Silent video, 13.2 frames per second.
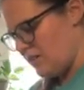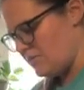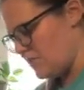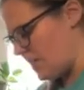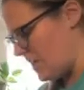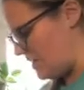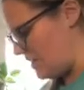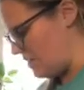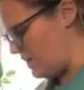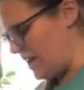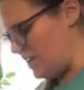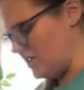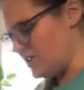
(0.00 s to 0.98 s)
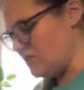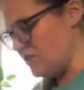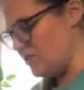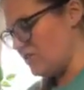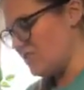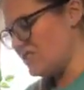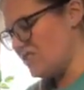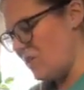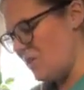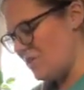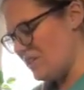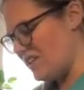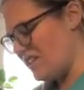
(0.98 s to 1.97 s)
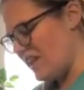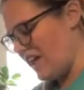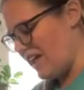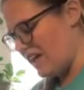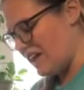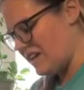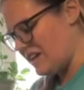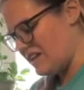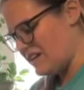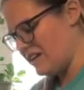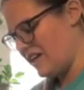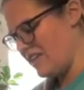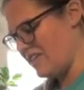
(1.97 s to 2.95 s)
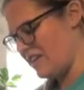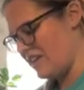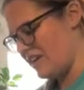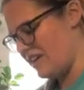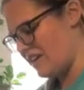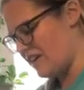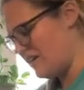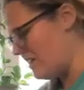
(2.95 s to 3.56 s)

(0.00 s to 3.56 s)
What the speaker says: trying to think what else. So there's only like, I think